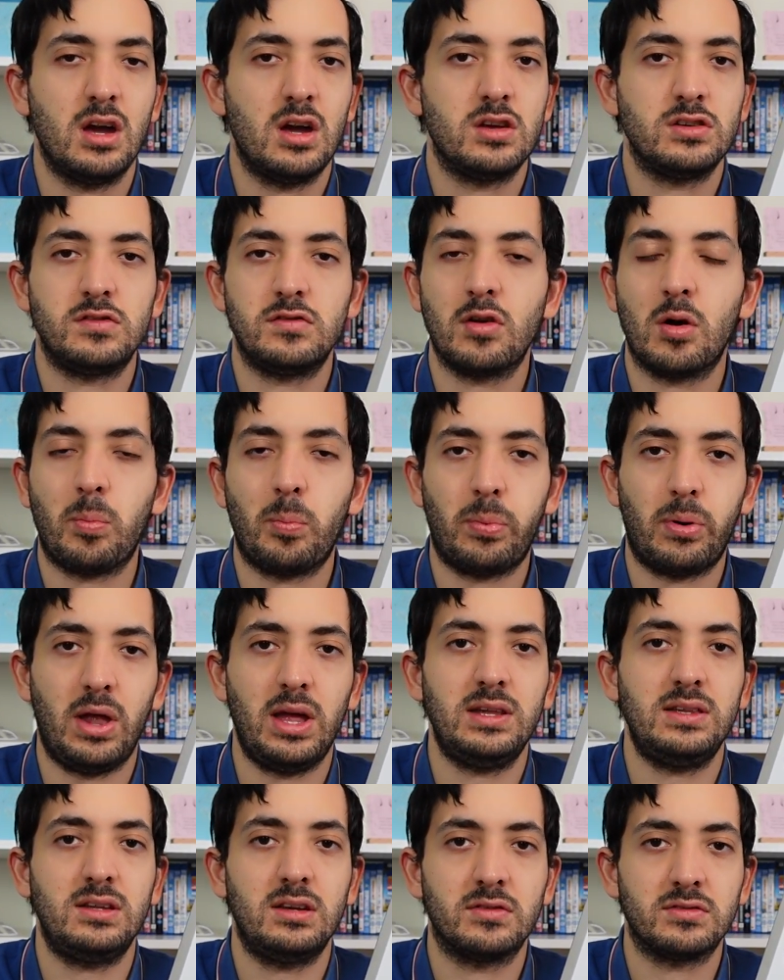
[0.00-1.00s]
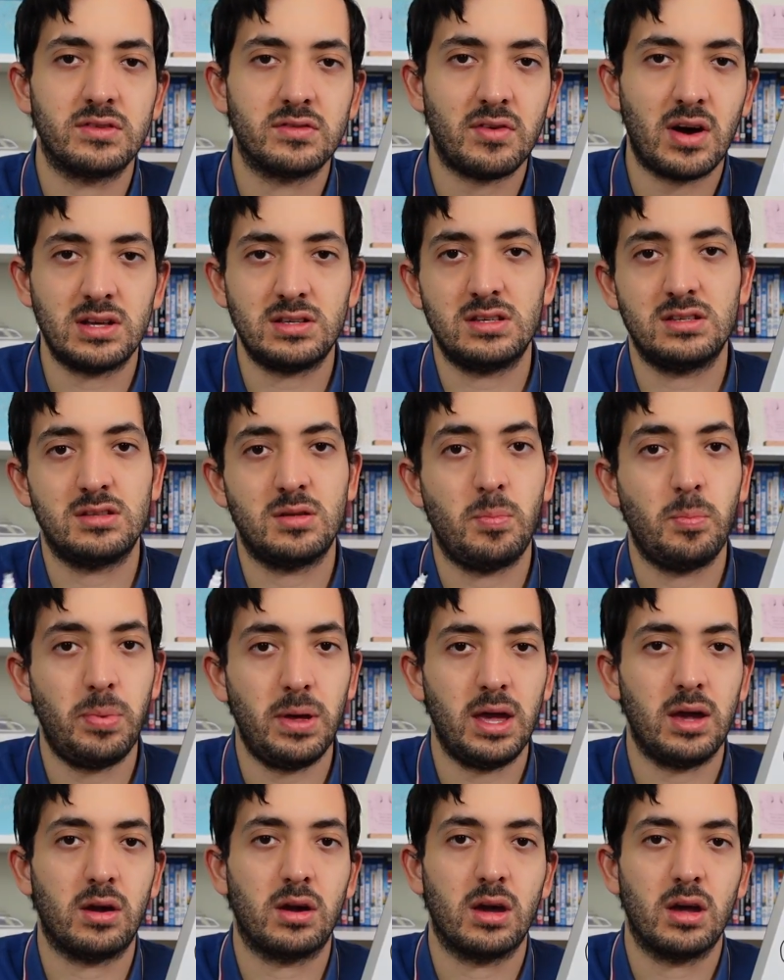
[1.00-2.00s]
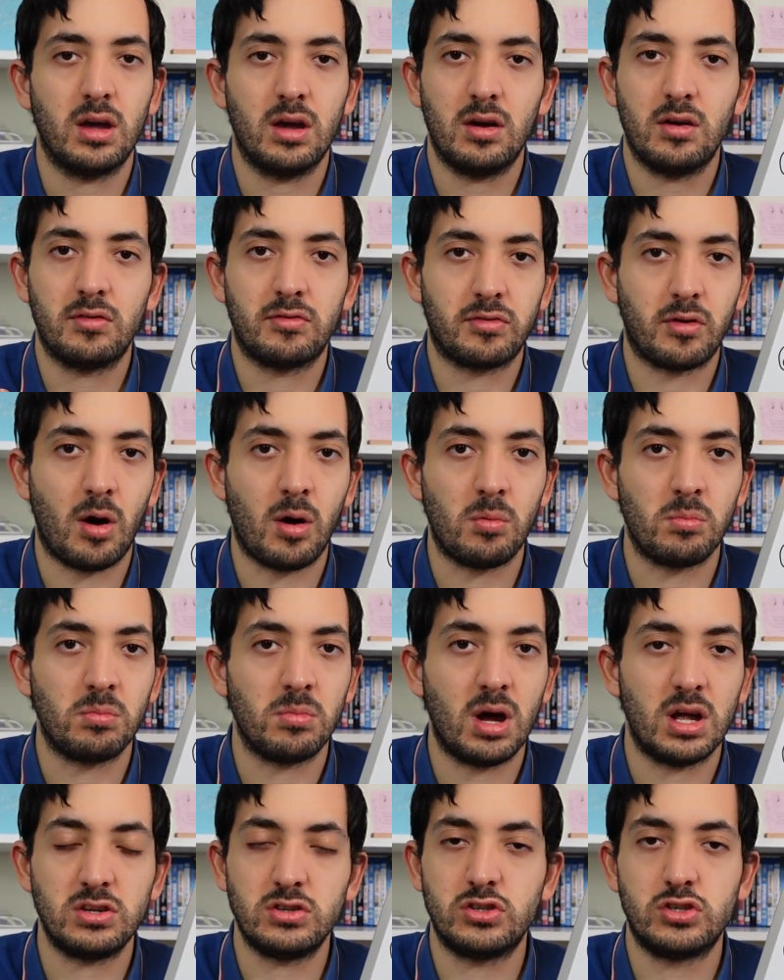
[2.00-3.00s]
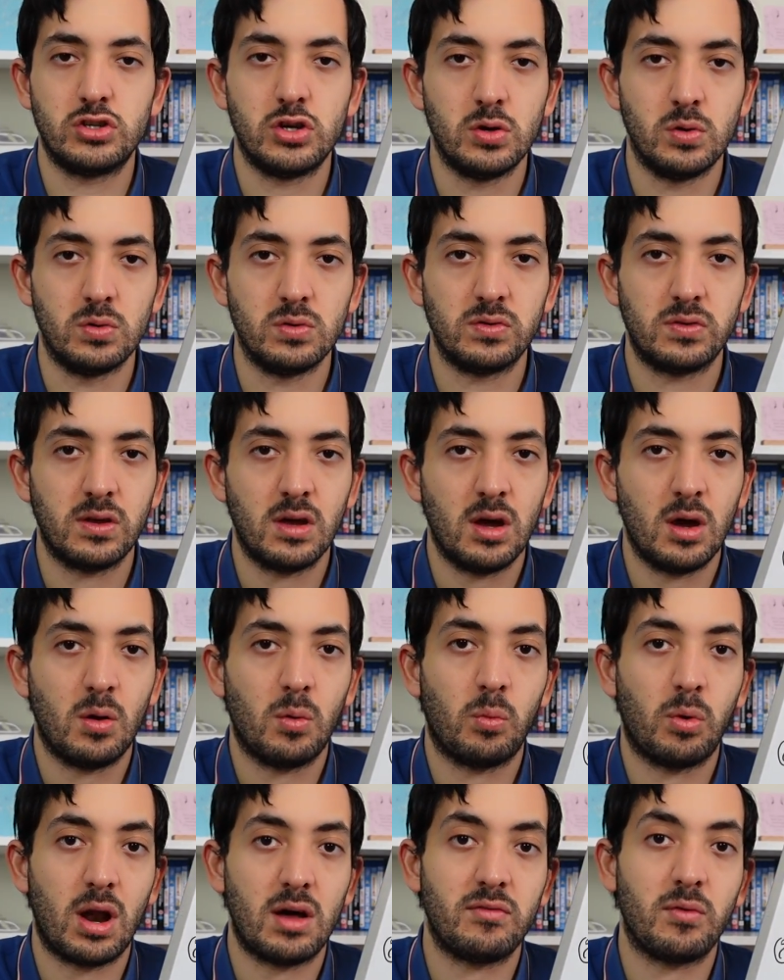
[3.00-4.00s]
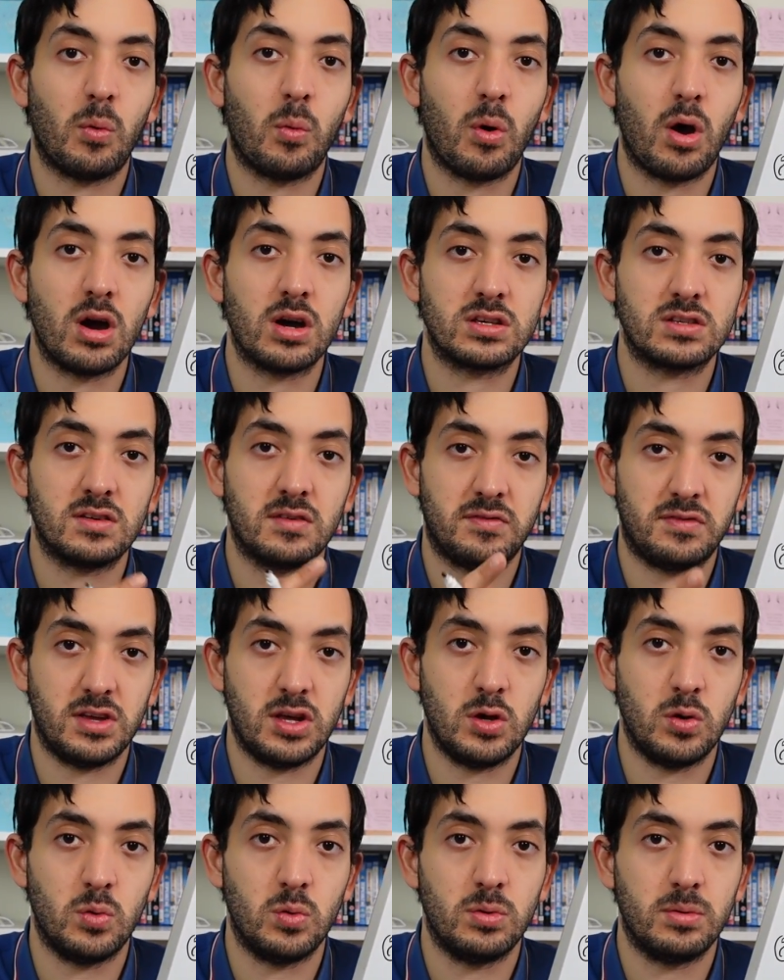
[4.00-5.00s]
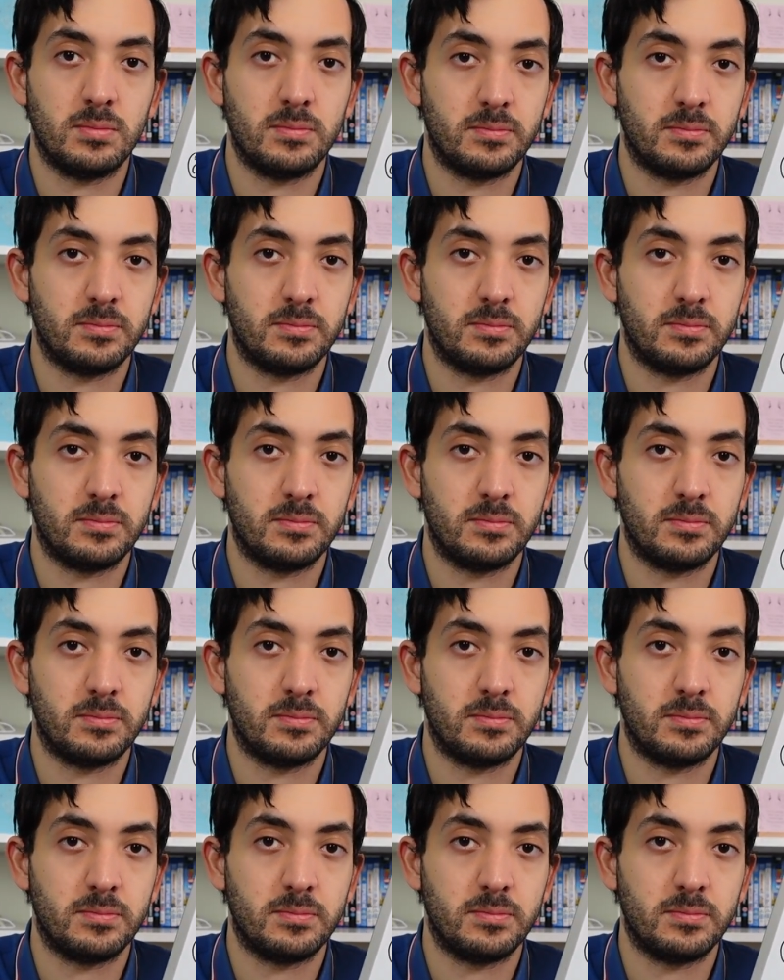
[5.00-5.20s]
So you've got plenty of devices to pick from and choose whatever works for you.